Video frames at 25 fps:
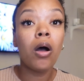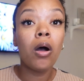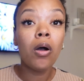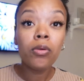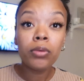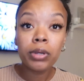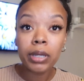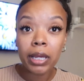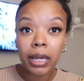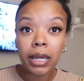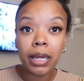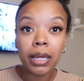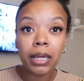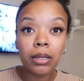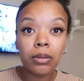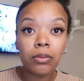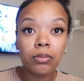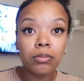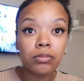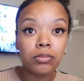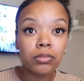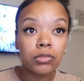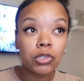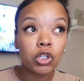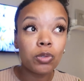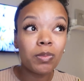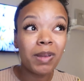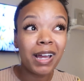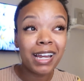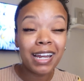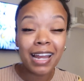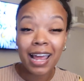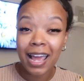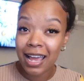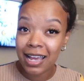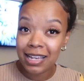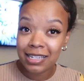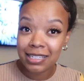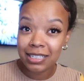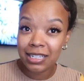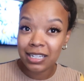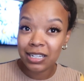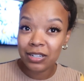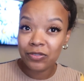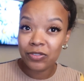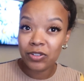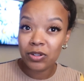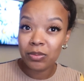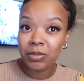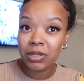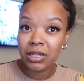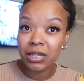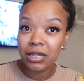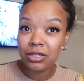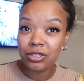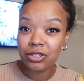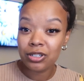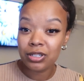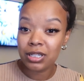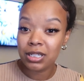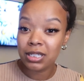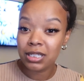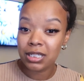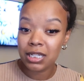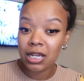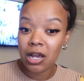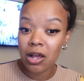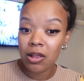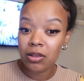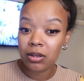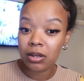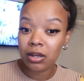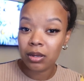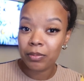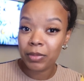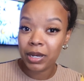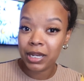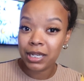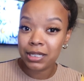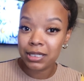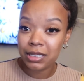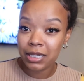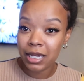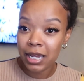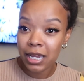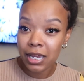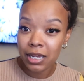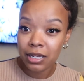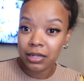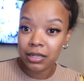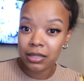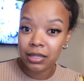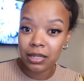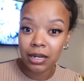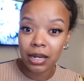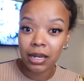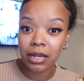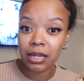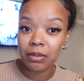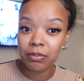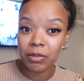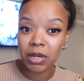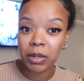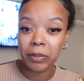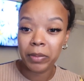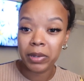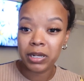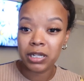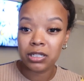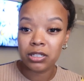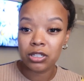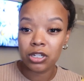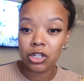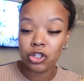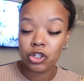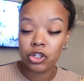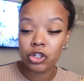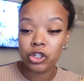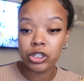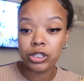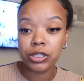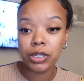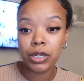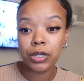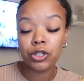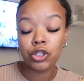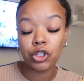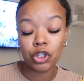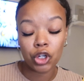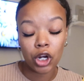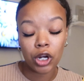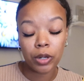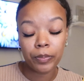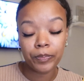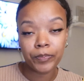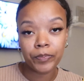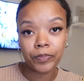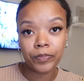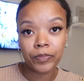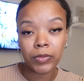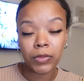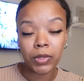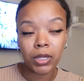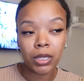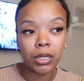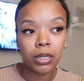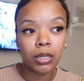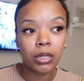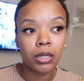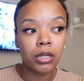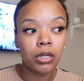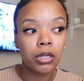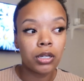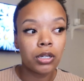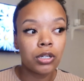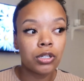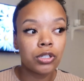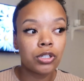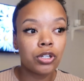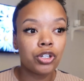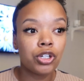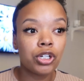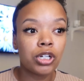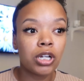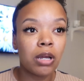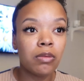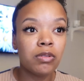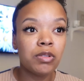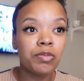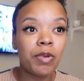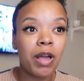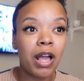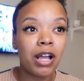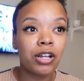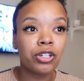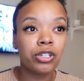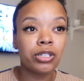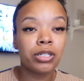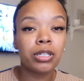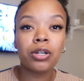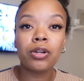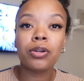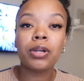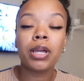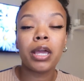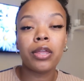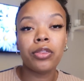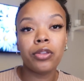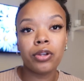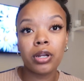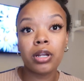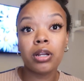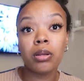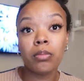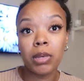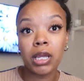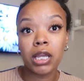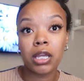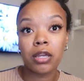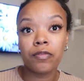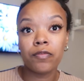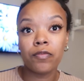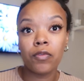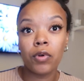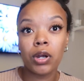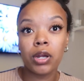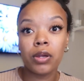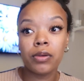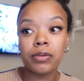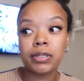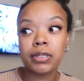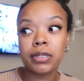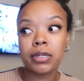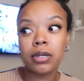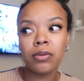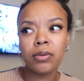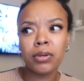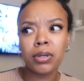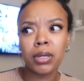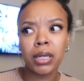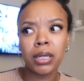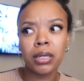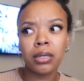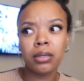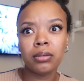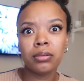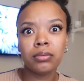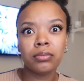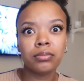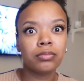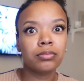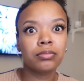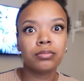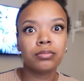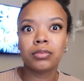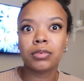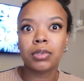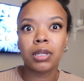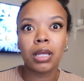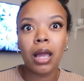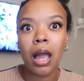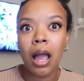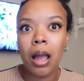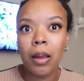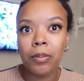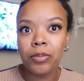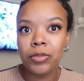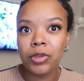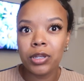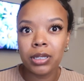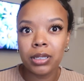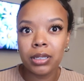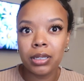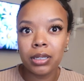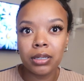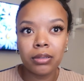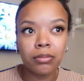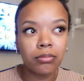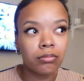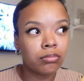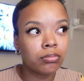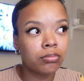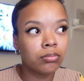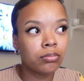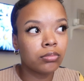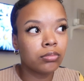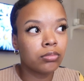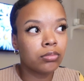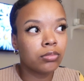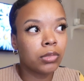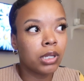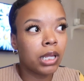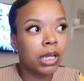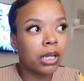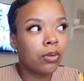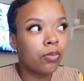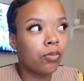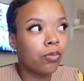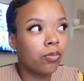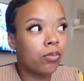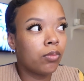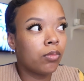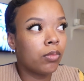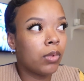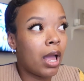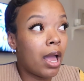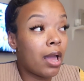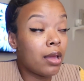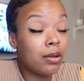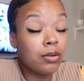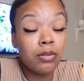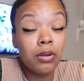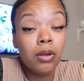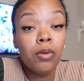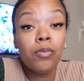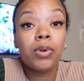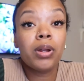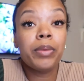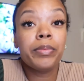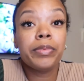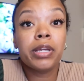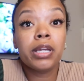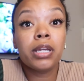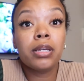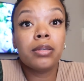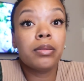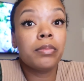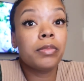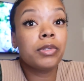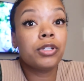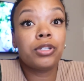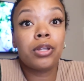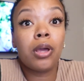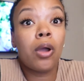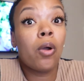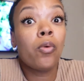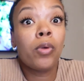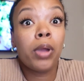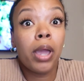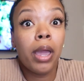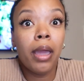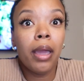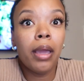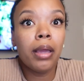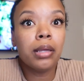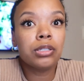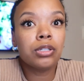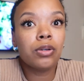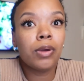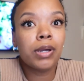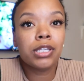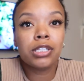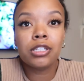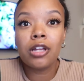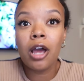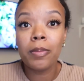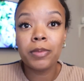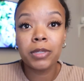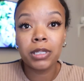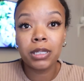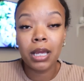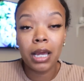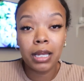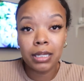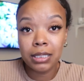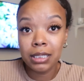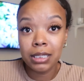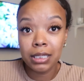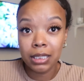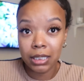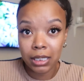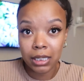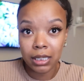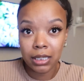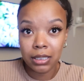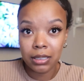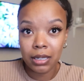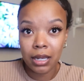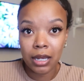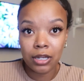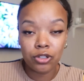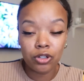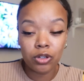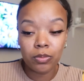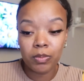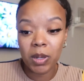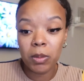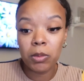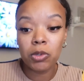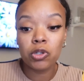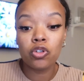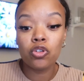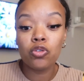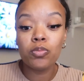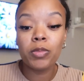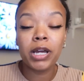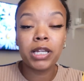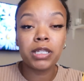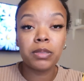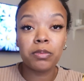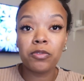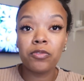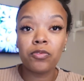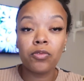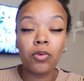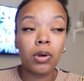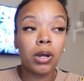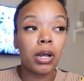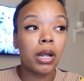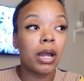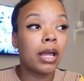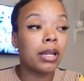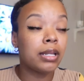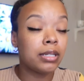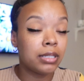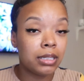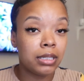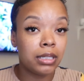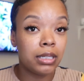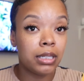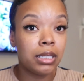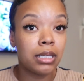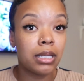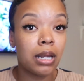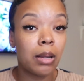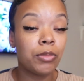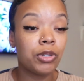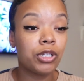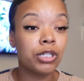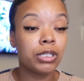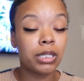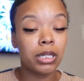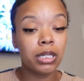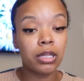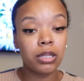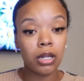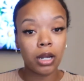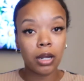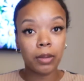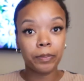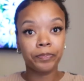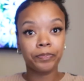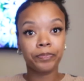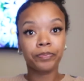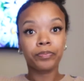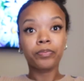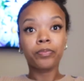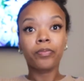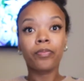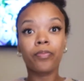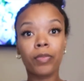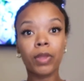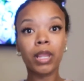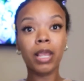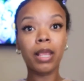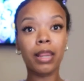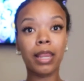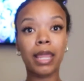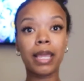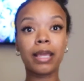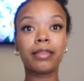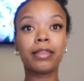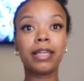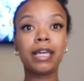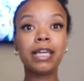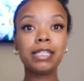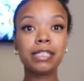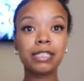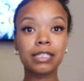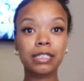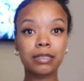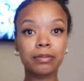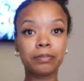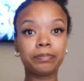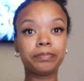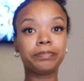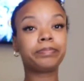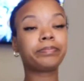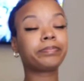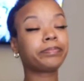okay, do you mind asking for me just to see how long that might take and then I can make my decision? She's like, sure. So she comes back, she's like, okay, they're gonna make it for you. I was like, okay. I'm thinking, like, I don't know what I'm thinking. I'm just like, okay. So I stopped, I didn't eat. I took maybe two bites before and I didn't eat. I'm just sitting there like this,